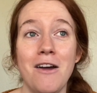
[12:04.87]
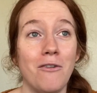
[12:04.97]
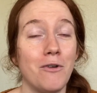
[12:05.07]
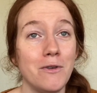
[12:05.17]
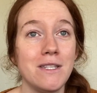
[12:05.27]

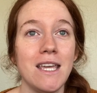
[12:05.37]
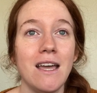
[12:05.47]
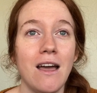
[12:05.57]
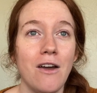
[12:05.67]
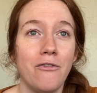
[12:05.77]
Rosie,
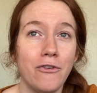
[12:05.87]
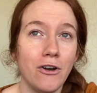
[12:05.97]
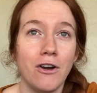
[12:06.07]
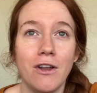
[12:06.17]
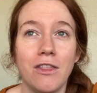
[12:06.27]

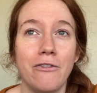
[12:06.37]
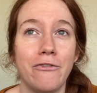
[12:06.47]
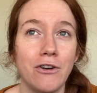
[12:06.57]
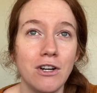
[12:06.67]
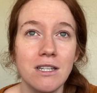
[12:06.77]
for the
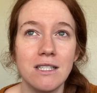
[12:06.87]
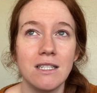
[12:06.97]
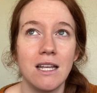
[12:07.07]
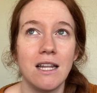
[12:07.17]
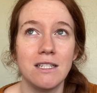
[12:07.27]
first,
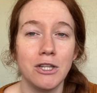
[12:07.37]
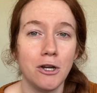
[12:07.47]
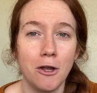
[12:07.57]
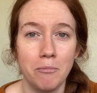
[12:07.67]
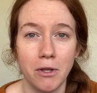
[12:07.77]
until their
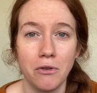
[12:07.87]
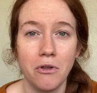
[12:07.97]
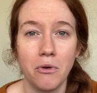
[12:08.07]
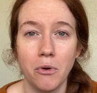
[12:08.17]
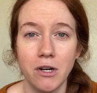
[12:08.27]

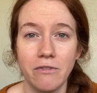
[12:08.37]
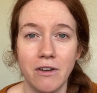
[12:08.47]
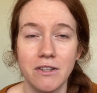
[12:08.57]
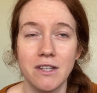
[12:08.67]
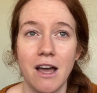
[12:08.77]
umbilical cord
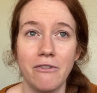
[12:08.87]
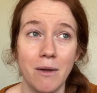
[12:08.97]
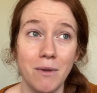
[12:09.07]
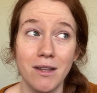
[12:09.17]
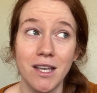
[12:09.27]
falls off,
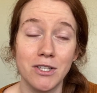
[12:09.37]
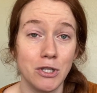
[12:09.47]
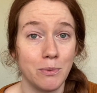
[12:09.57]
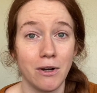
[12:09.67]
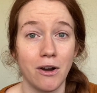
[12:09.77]
I'm not like
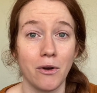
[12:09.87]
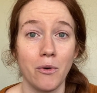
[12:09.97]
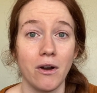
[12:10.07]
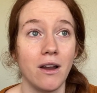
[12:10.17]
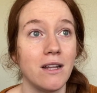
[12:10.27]
super
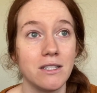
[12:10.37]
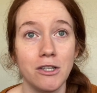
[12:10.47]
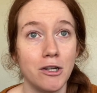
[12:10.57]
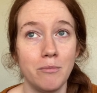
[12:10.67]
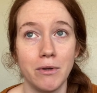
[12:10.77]
hardcore, until
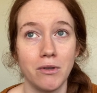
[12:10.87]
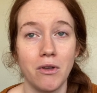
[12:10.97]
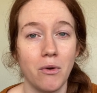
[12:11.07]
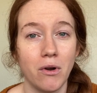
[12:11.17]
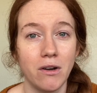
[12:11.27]
their
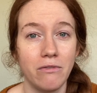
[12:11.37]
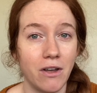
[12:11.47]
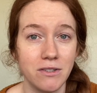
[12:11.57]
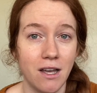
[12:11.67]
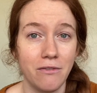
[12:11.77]
umbilical cord
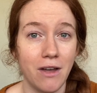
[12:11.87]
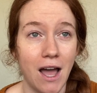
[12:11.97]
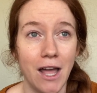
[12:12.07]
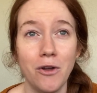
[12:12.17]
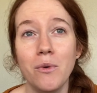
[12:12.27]
falls off,
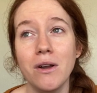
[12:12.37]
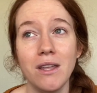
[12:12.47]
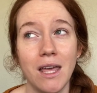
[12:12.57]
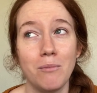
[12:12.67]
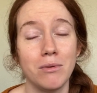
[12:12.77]
I don't want to
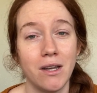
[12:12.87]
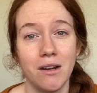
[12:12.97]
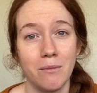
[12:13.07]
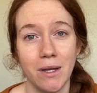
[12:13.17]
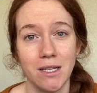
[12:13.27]
get blood
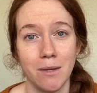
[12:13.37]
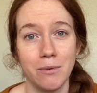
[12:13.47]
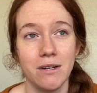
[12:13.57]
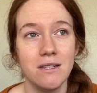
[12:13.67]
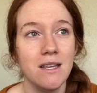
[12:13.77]
on my
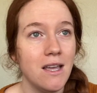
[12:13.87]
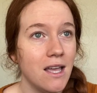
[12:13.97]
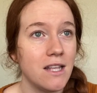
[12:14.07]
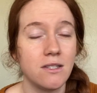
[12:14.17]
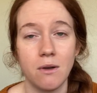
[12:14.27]
diapers,
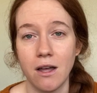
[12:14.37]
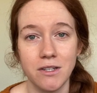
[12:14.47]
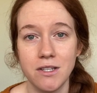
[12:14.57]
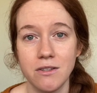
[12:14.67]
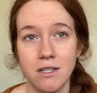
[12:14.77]
and so I'll
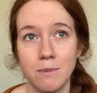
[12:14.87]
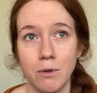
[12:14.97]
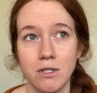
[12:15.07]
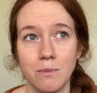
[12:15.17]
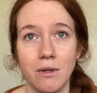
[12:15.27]
just use
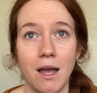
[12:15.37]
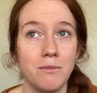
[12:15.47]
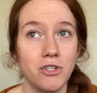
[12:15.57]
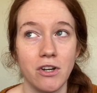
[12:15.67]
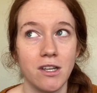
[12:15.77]
disposable. I'm
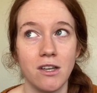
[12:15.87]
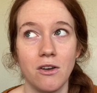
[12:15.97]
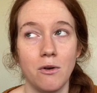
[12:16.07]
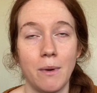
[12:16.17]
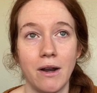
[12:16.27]
sure I could
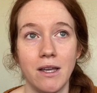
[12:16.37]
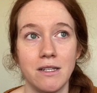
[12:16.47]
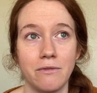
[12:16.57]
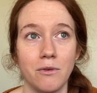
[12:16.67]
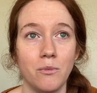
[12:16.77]
go about it a
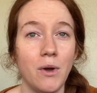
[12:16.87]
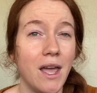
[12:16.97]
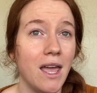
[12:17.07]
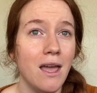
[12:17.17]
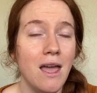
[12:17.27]
different
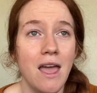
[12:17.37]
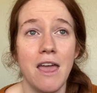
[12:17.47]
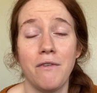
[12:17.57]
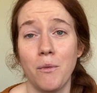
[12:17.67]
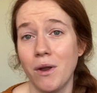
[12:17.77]
way.
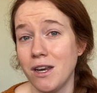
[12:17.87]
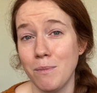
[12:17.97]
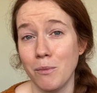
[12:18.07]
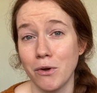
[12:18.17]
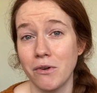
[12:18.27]
If I wanted to be
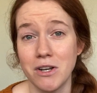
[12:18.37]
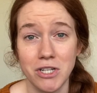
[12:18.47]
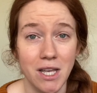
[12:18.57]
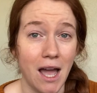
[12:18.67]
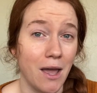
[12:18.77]
more
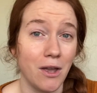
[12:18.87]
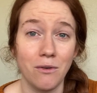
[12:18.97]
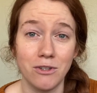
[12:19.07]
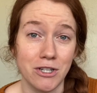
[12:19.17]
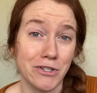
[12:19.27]
crunchy, I
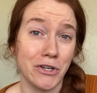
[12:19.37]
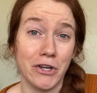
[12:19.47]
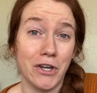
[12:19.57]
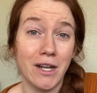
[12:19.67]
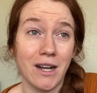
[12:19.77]
just
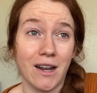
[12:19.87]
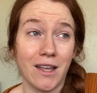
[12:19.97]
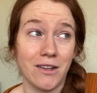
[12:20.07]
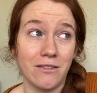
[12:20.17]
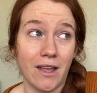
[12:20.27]
could, and I
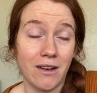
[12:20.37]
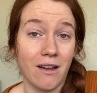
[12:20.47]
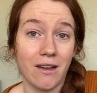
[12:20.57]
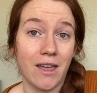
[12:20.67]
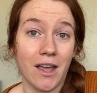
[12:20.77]
could like
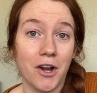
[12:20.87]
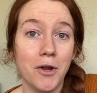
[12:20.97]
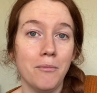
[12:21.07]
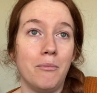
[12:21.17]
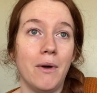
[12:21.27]
not
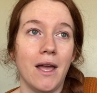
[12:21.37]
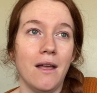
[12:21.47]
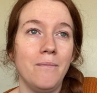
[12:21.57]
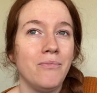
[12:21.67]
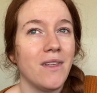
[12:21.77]
care,
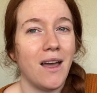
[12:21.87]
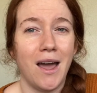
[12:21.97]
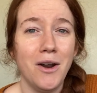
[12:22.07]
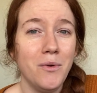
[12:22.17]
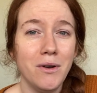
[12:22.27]
but I
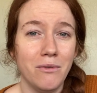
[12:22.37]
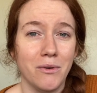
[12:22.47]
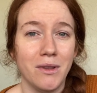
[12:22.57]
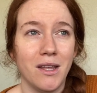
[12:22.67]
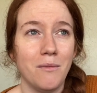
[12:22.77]
don't want to
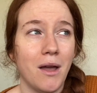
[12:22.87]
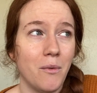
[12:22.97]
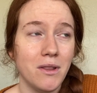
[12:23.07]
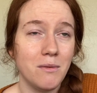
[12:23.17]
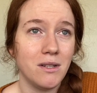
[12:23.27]
ruin them. I
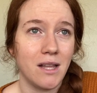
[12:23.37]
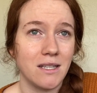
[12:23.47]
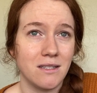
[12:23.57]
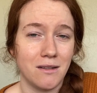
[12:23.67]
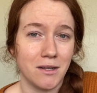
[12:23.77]
want them to
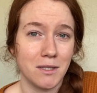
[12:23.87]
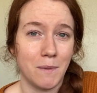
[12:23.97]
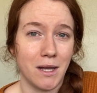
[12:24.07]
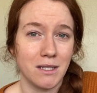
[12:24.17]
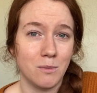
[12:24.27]
last as long as
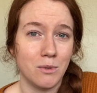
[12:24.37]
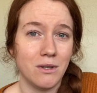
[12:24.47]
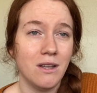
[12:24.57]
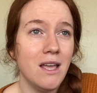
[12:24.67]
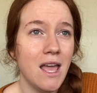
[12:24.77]

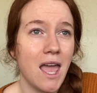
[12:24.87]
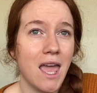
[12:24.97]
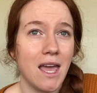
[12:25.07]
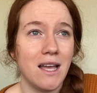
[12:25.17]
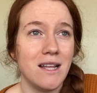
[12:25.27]
possible,
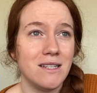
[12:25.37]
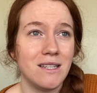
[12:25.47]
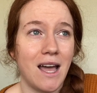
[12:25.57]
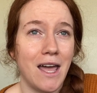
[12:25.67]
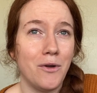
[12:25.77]
and
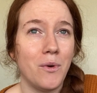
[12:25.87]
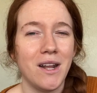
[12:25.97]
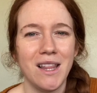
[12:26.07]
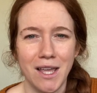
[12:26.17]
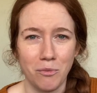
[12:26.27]
I don't want
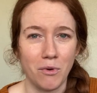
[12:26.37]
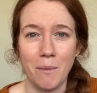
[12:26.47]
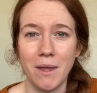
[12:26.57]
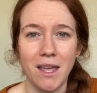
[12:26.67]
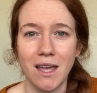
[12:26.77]
it like
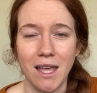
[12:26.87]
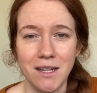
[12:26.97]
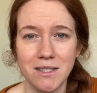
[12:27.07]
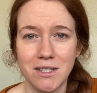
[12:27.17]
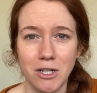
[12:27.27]
rubbing
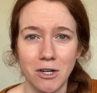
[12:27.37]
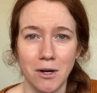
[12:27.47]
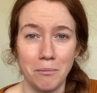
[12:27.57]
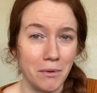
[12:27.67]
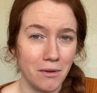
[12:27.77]
against her
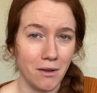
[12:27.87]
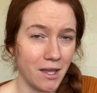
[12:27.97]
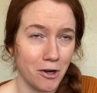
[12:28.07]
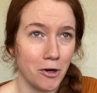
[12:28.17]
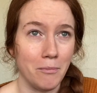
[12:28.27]

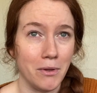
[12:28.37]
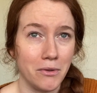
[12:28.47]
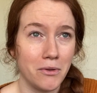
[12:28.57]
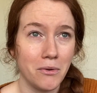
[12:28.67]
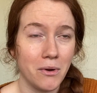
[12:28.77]

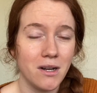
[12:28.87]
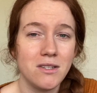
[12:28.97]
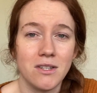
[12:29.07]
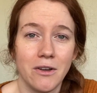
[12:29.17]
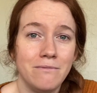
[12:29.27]
umbilical cord,
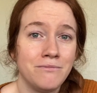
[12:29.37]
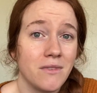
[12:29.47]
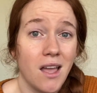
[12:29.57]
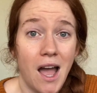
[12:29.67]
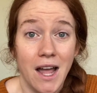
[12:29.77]
so
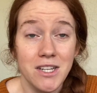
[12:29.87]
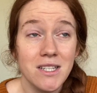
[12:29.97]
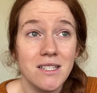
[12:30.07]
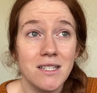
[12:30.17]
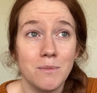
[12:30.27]
I
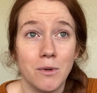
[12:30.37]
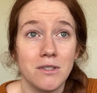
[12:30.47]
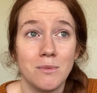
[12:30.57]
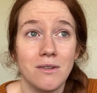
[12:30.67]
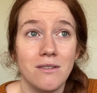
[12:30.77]
just
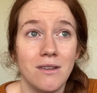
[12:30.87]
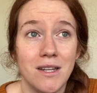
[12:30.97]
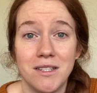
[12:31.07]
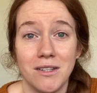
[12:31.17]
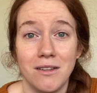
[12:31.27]
disposable
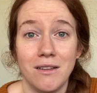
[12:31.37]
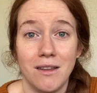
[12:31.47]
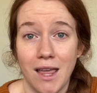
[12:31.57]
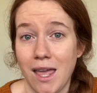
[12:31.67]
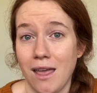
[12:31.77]
until
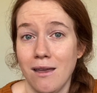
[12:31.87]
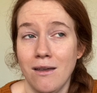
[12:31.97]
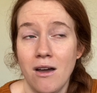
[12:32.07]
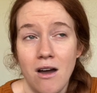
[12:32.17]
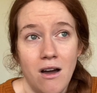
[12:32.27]
they
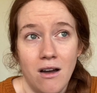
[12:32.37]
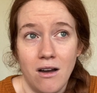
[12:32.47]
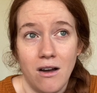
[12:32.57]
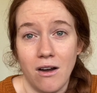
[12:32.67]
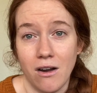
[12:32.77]

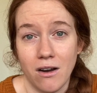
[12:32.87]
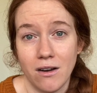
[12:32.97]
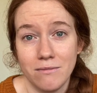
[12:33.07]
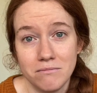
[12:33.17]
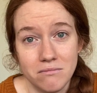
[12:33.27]
are